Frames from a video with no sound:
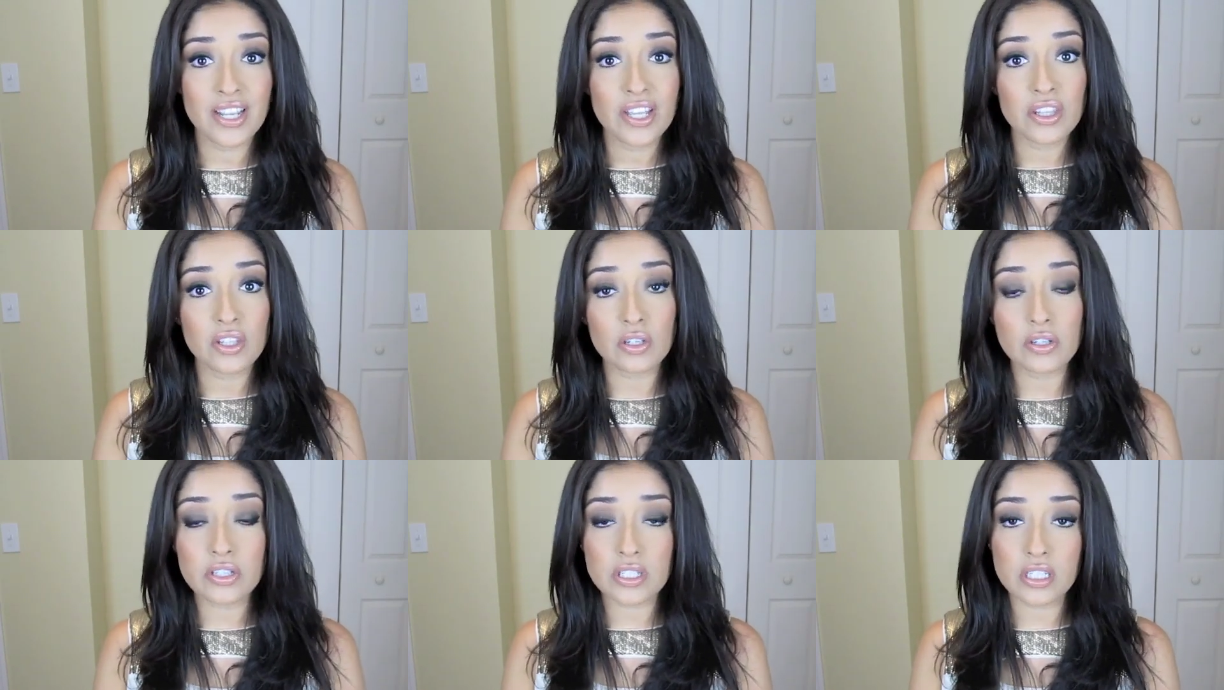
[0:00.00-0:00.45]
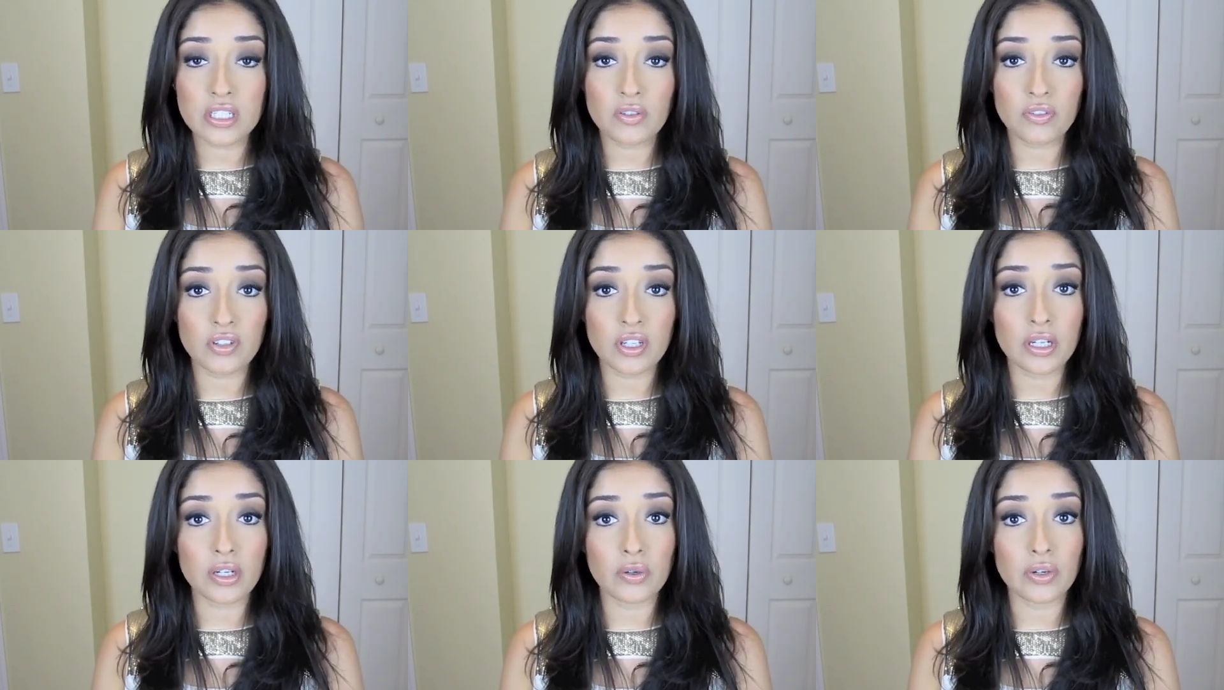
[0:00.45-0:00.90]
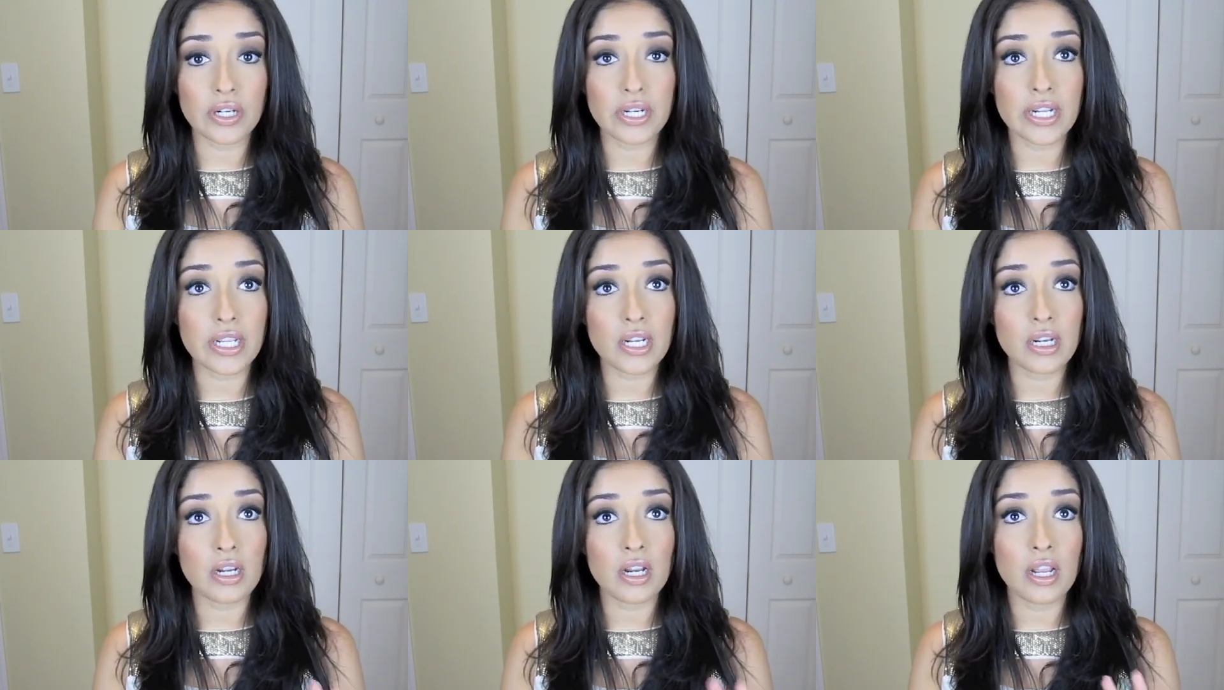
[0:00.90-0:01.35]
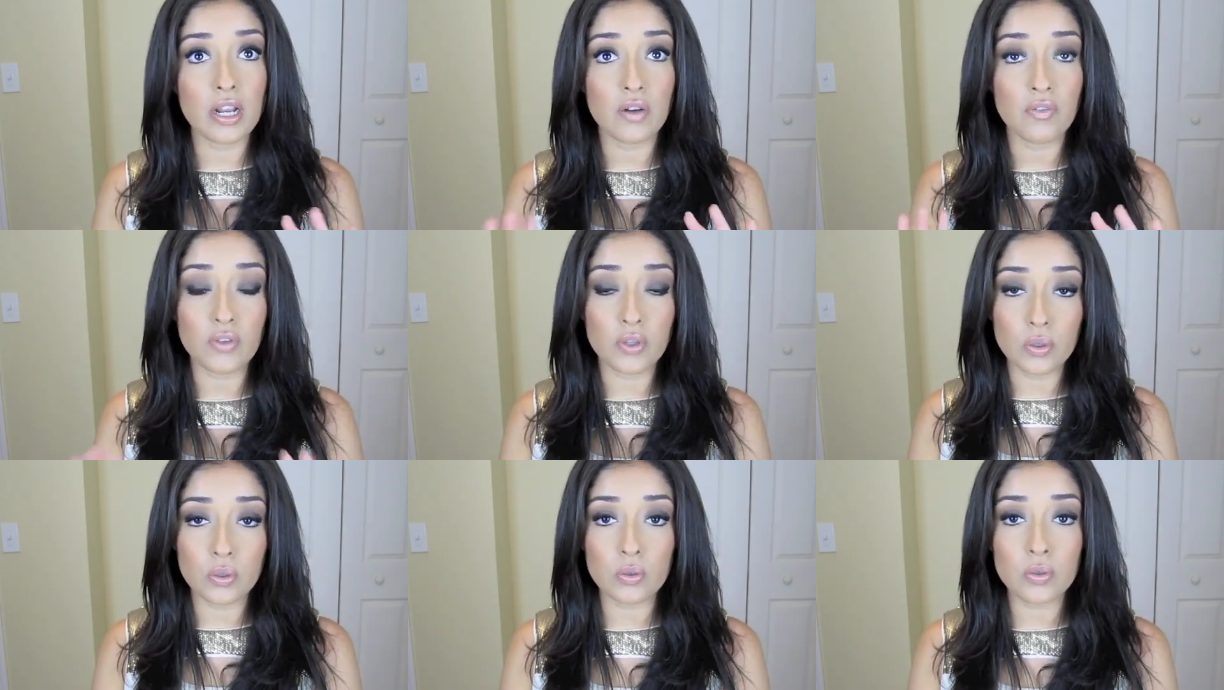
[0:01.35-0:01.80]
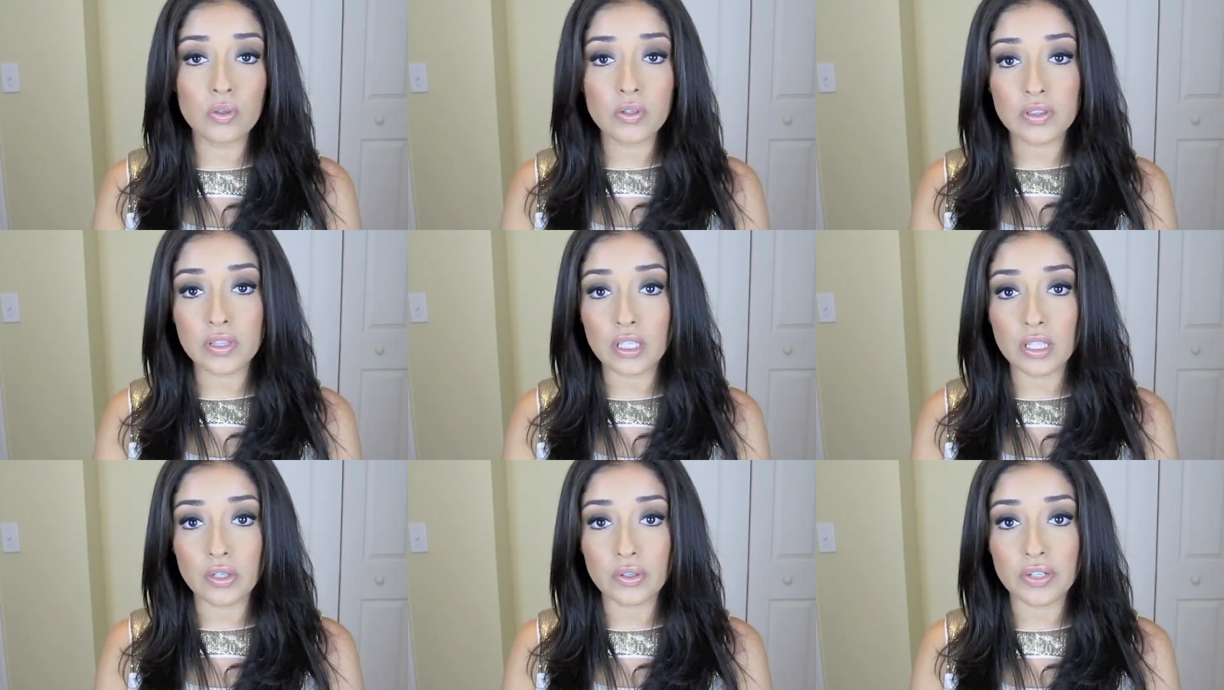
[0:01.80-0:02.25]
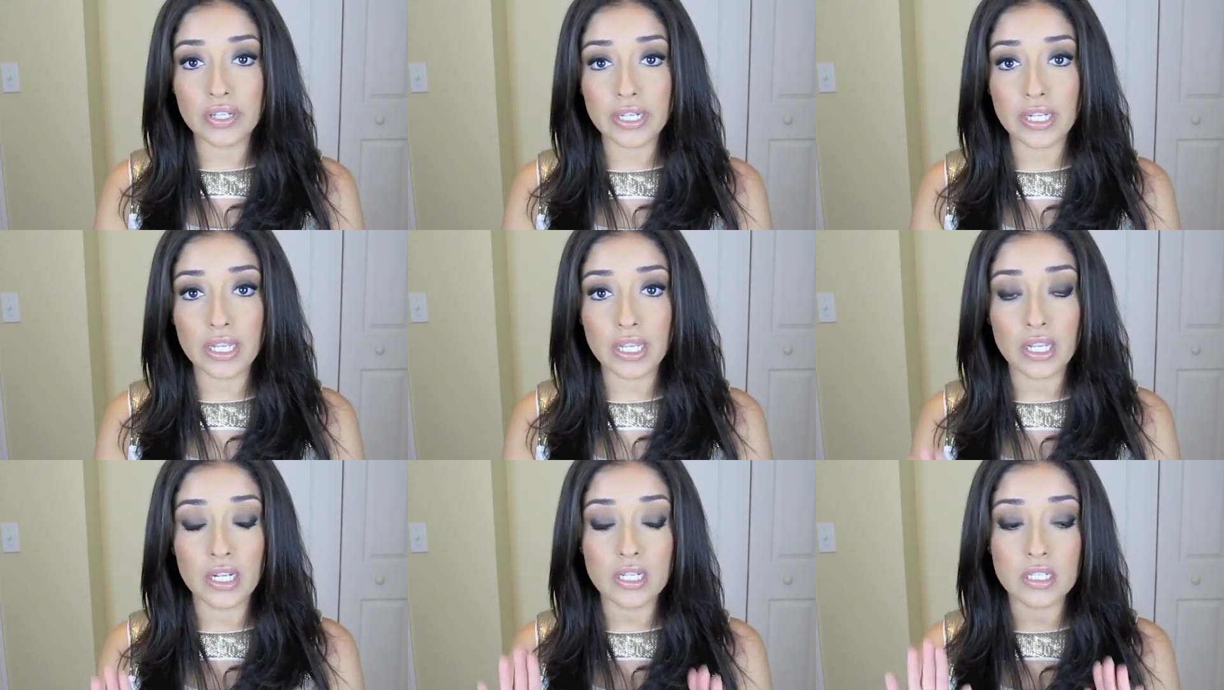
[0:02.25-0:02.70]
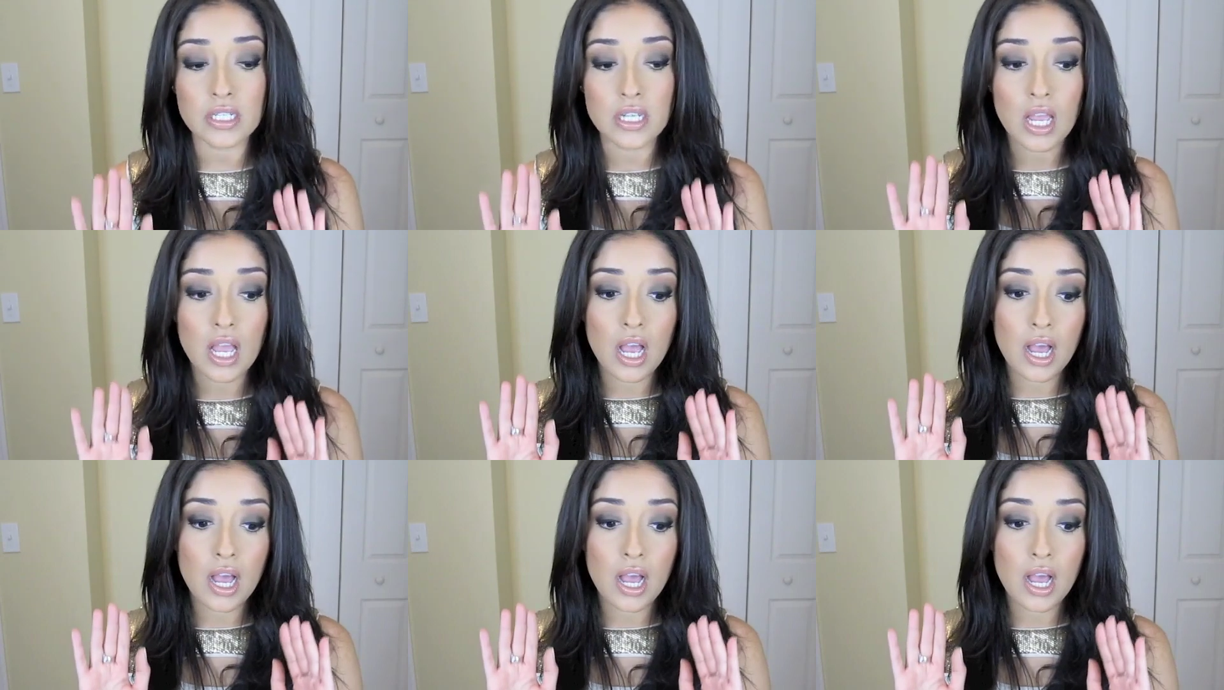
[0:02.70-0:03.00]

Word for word: There is a different ingredient, and if you Google the ingredient,